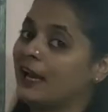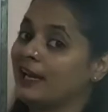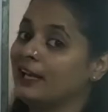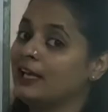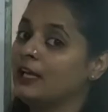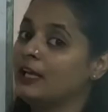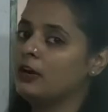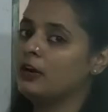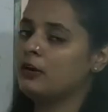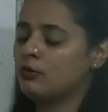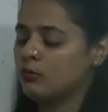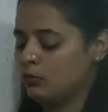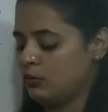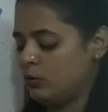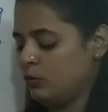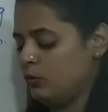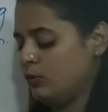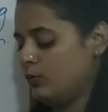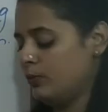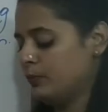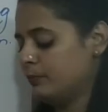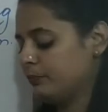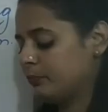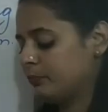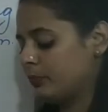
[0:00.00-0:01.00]
clear to
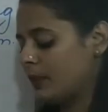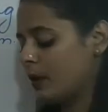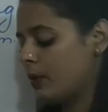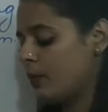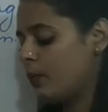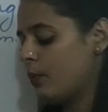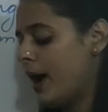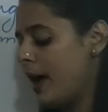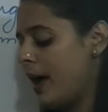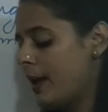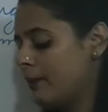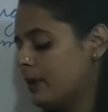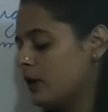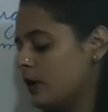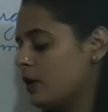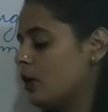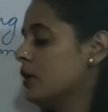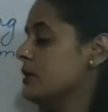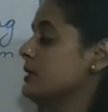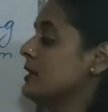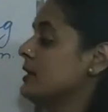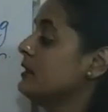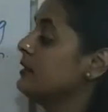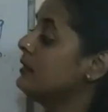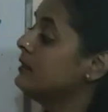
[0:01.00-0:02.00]
you. Why?
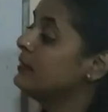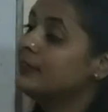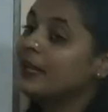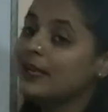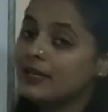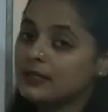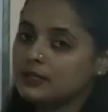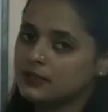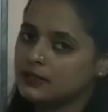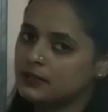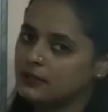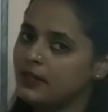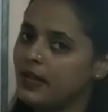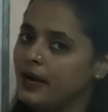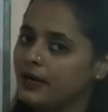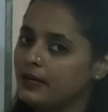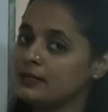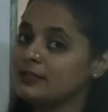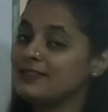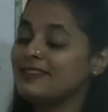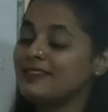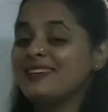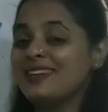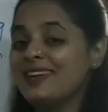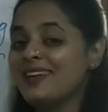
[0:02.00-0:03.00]
Because in this, that
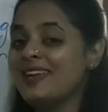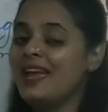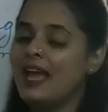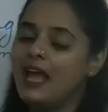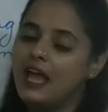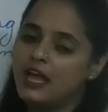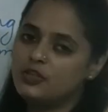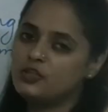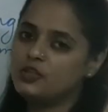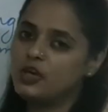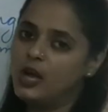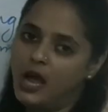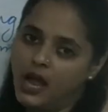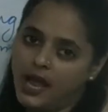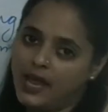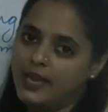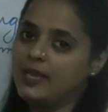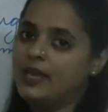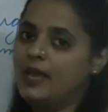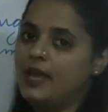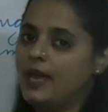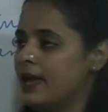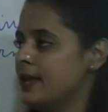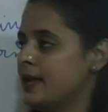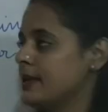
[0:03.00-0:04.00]
is
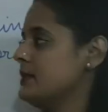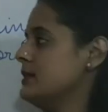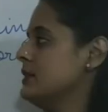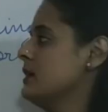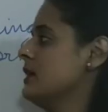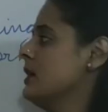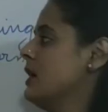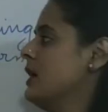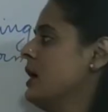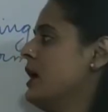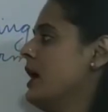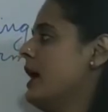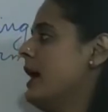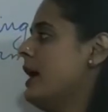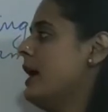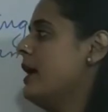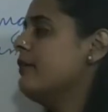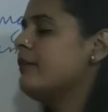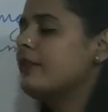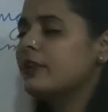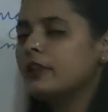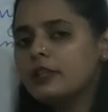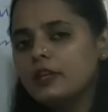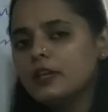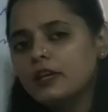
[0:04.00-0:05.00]
THIS,
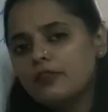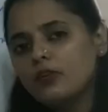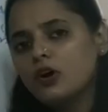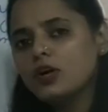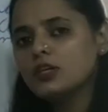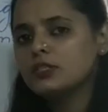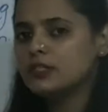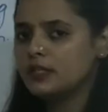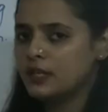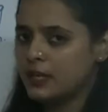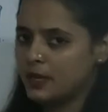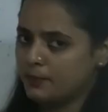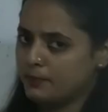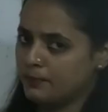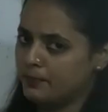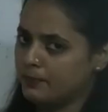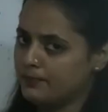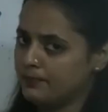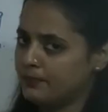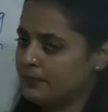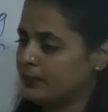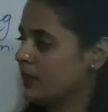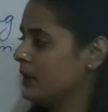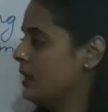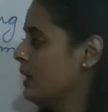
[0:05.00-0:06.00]
everything was same.
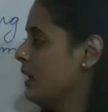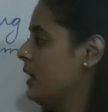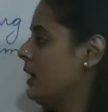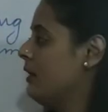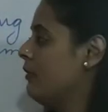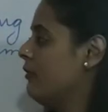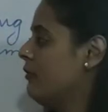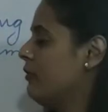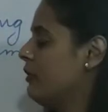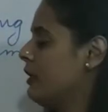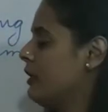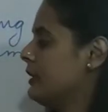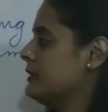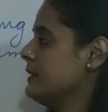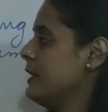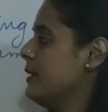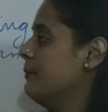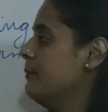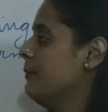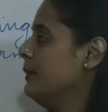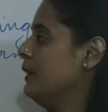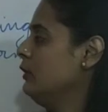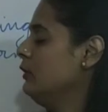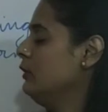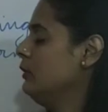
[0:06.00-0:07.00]
For
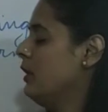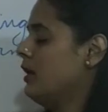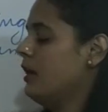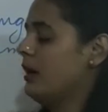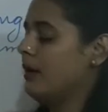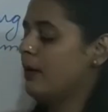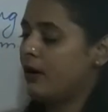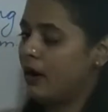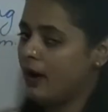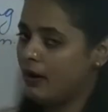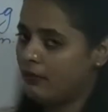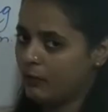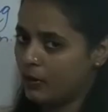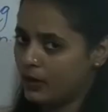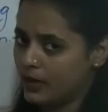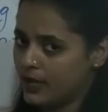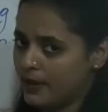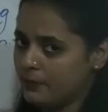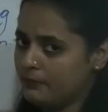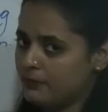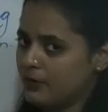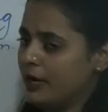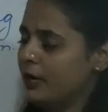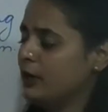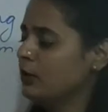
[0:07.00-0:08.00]
example, what I
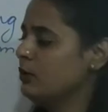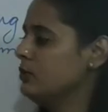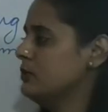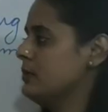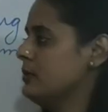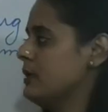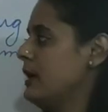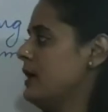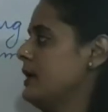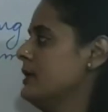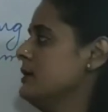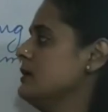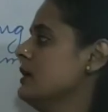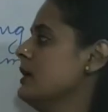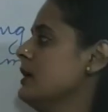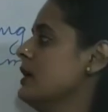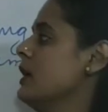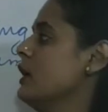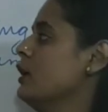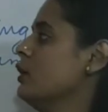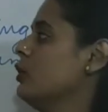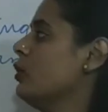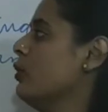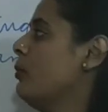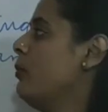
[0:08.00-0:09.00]
am trying to say is
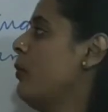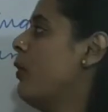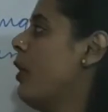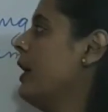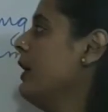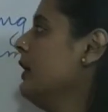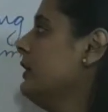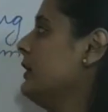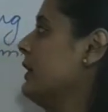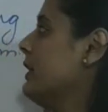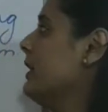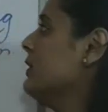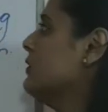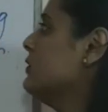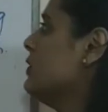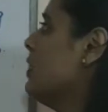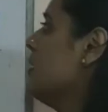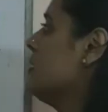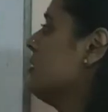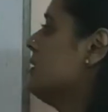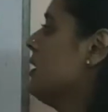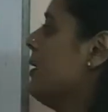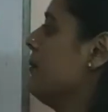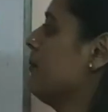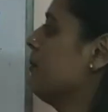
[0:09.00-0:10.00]
2 point things
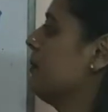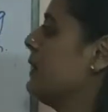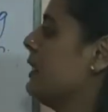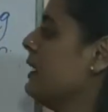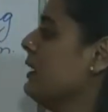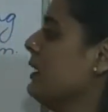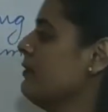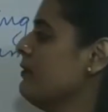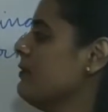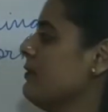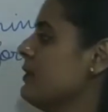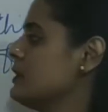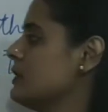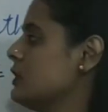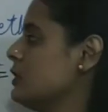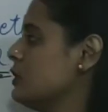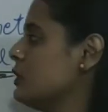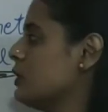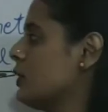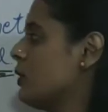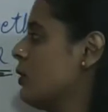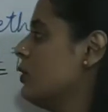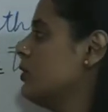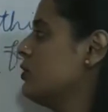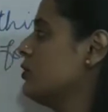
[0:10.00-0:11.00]
or something which is
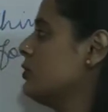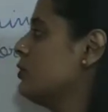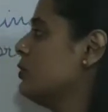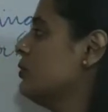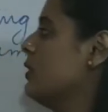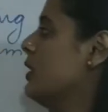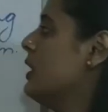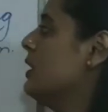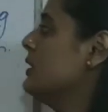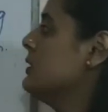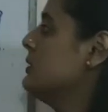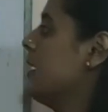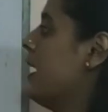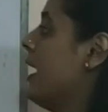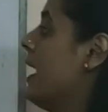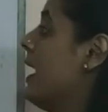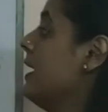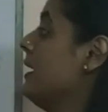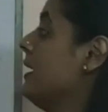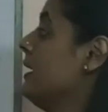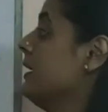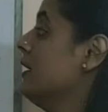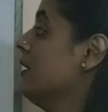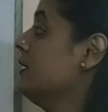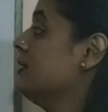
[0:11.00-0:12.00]
close to us
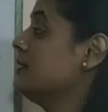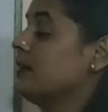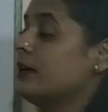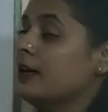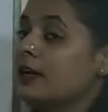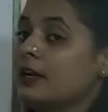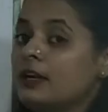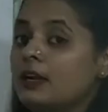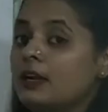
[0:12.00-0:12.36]
and is